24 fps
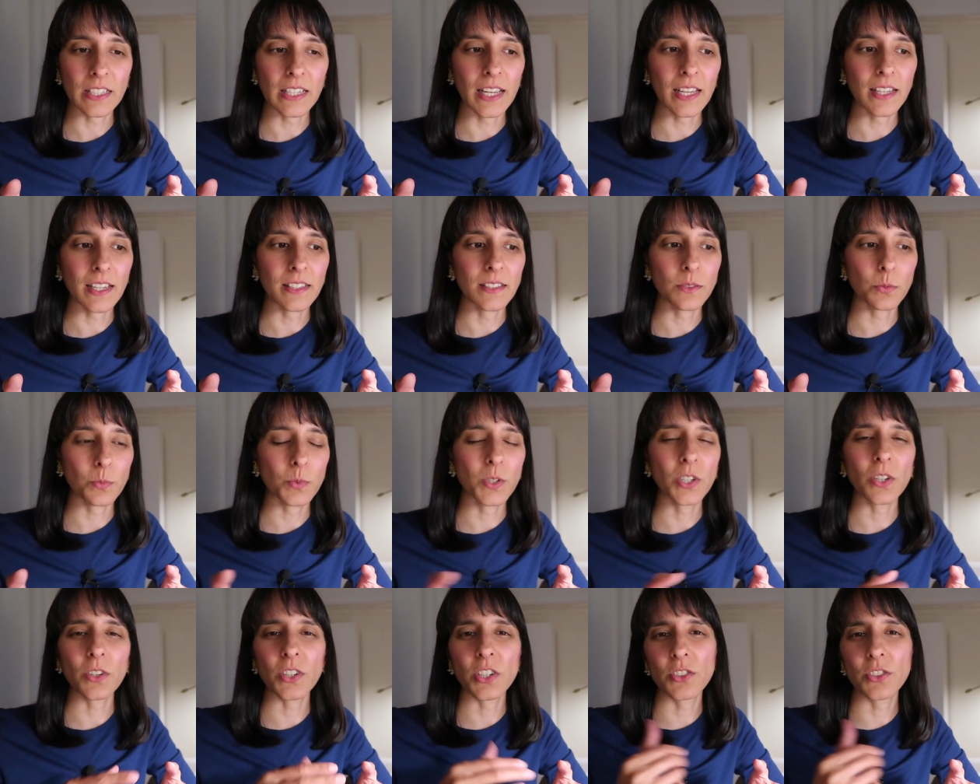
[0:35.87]
and we're
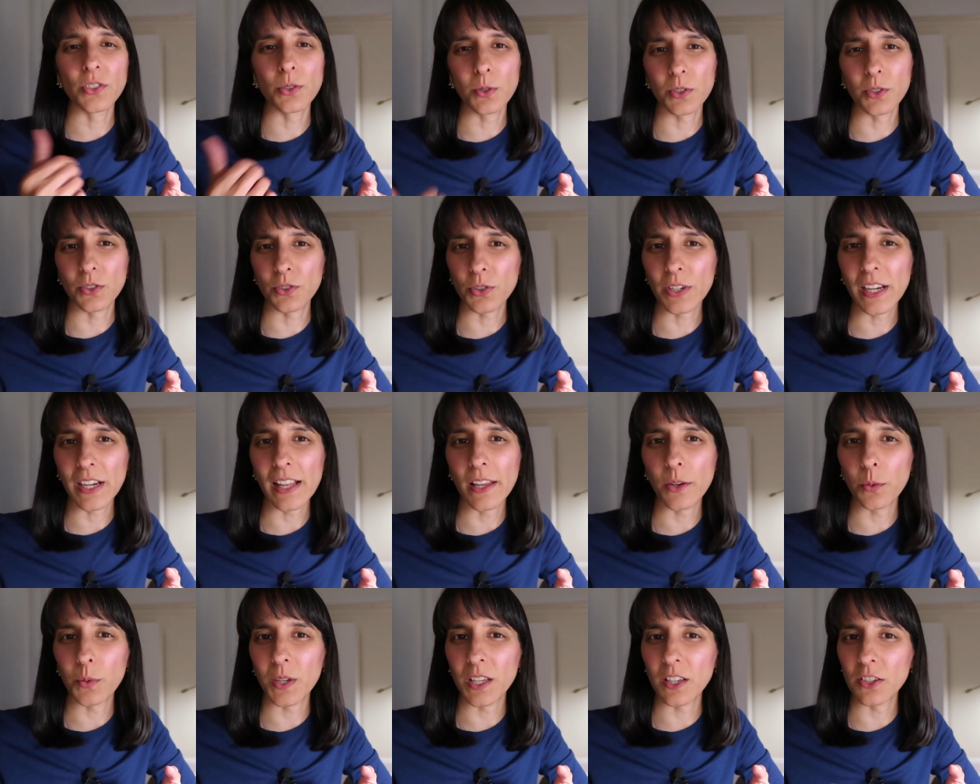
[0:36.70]
not going to do
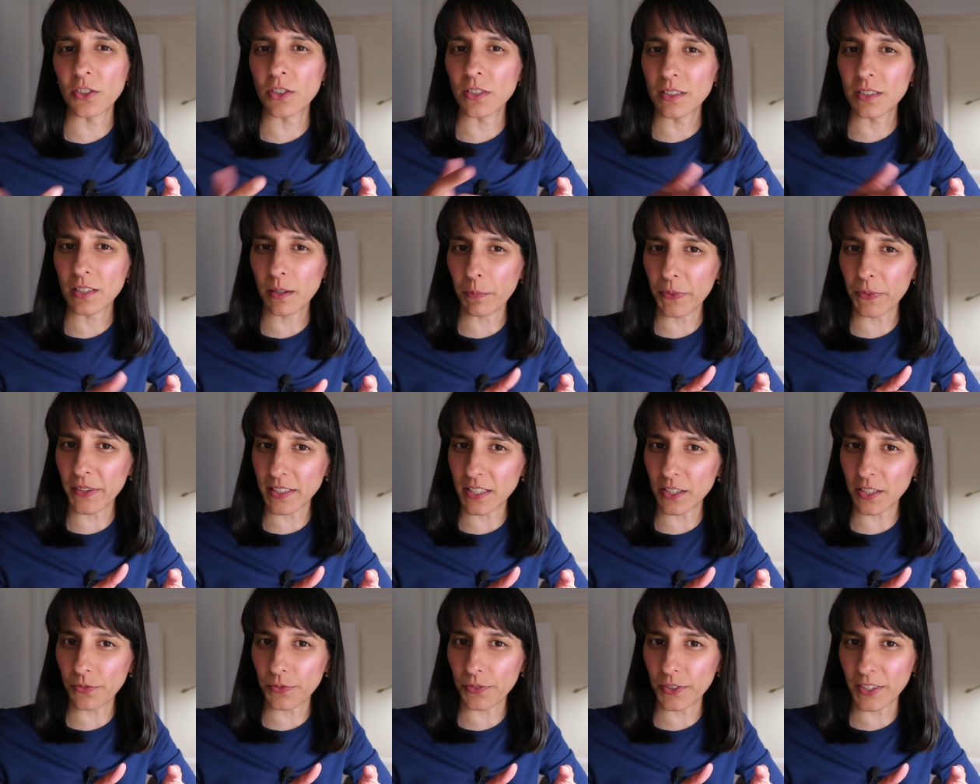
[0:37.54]
Australia, we're going to do something
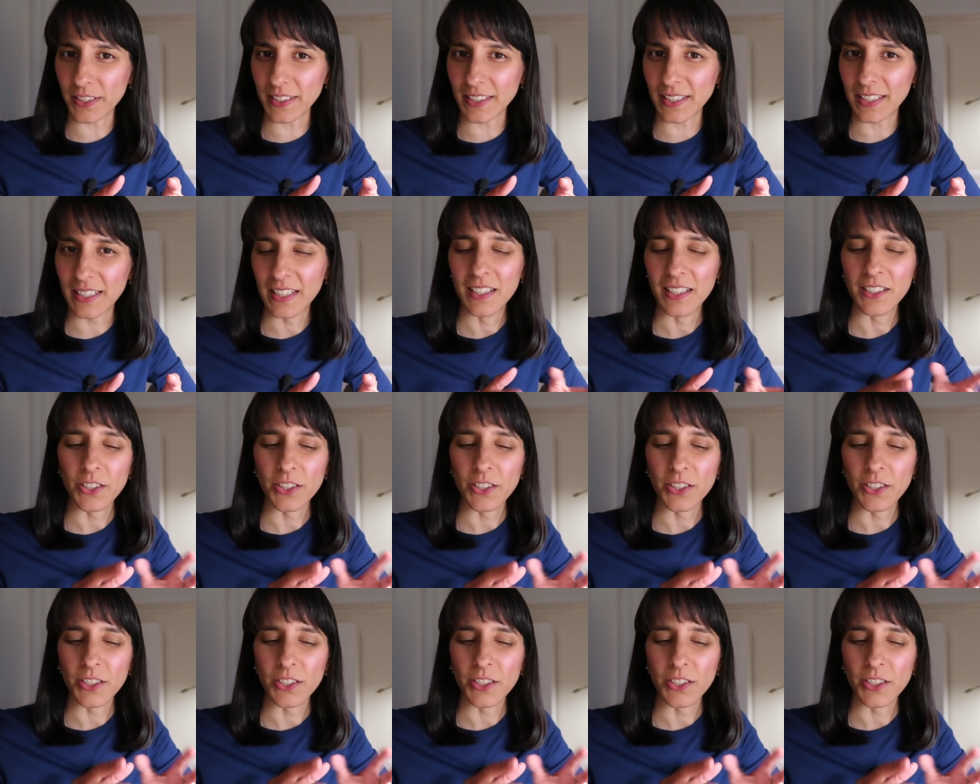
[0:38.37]
different.